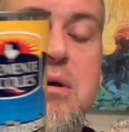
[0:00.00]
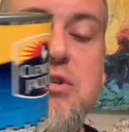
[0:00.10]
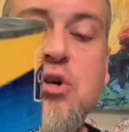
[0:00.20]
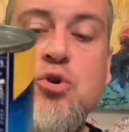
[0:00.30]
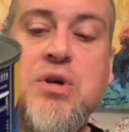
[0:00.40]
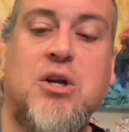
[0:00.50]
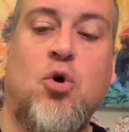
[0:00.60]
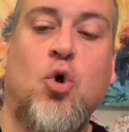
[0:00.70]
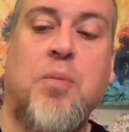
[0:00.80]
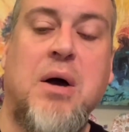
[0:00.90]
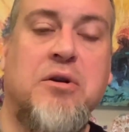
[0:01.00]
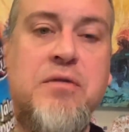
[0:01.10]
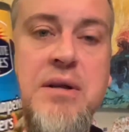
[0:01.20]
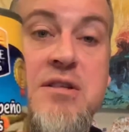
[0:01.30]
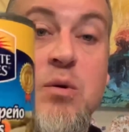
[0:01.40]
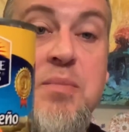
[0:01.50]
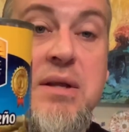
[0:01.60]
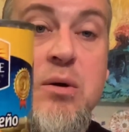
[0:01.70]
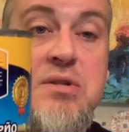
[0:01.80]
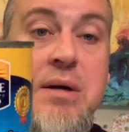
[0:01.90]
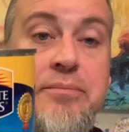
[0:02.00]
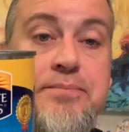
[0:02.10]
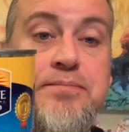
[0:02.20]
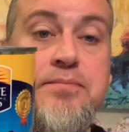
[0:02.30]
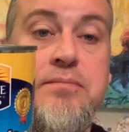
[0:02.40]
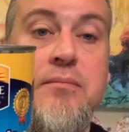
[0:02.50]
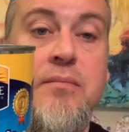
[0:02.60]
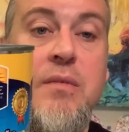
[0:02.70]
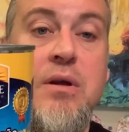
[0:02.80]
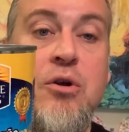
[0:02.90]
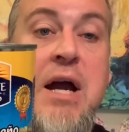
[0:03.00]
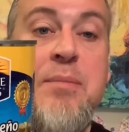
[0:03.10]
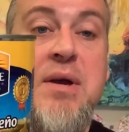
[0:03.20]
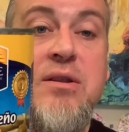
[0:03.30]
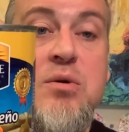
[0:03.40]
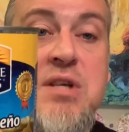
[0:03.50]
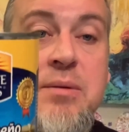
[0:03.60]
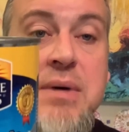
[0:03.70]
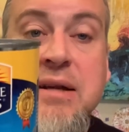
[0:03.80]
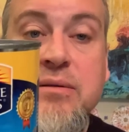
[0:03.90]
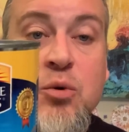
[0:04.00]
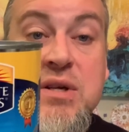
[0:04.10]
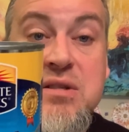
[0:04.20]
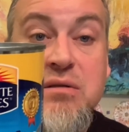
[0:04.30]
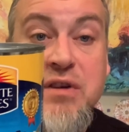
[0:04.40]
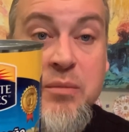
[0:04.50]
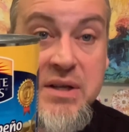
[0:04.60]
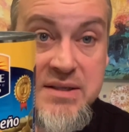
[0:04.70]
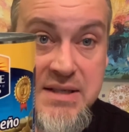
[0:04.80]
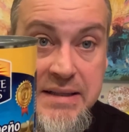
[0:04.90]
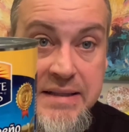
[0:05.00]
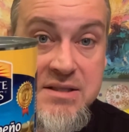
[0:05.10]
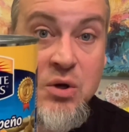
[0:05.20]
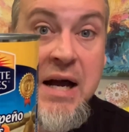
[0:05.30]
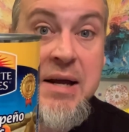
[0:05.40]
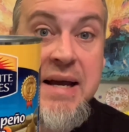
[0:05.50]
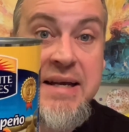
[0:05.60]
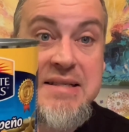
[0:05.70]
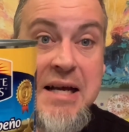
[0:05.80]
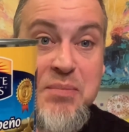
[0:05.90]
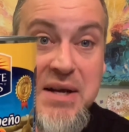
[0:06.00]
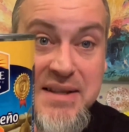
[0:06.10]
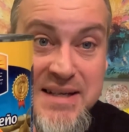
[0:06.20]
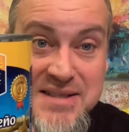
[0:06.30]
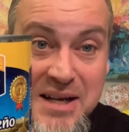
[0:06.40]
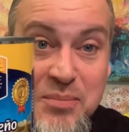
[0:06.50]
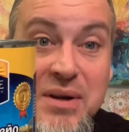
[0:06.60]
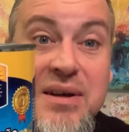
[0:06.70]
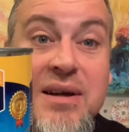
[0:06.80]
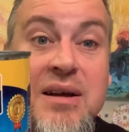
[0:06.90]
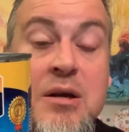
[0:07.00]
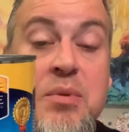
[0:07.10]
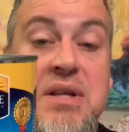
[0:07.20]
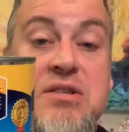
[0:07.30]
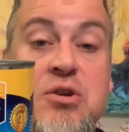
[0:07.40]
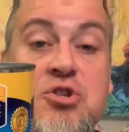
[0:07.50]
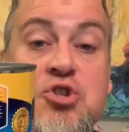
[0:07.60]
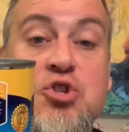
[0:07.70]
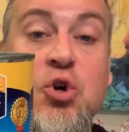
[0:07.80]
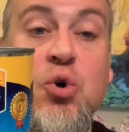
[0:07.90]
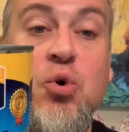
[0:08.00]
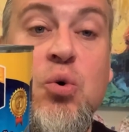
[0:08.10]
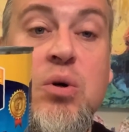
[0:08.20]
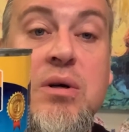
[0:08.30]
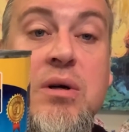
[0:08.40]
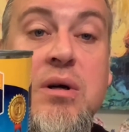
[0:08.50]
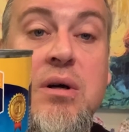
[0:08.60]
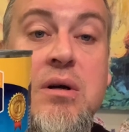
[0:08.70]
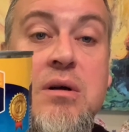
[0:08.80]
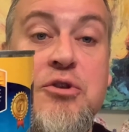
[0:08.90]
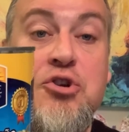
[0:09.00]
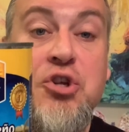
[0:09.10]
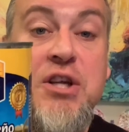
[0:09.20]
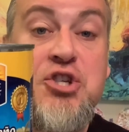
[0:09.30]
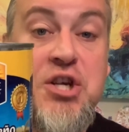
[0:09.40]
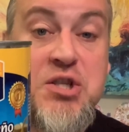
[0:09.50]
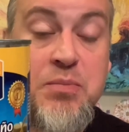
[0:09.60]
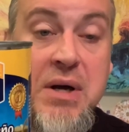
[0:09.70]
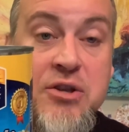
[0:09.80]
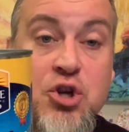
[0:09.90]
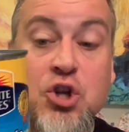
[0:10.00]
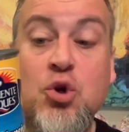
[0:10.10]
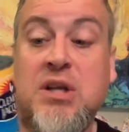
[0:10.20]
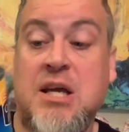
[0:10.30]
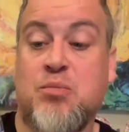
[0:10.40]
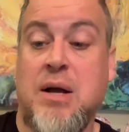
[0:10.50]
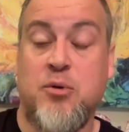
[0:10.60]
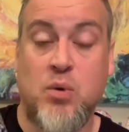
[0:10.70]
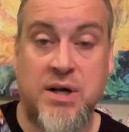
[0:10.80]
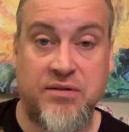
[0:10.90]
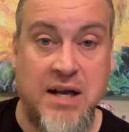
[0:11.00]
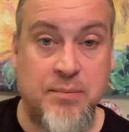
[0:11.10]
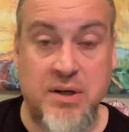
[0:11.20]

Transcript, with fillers: So you get a whole pound of it. So we picked those up or I picked those up. And the rest of the family doesn't eat these. So I, I guess I picked these up. But these are so, they're delicious, but you can only eat probably one at a time.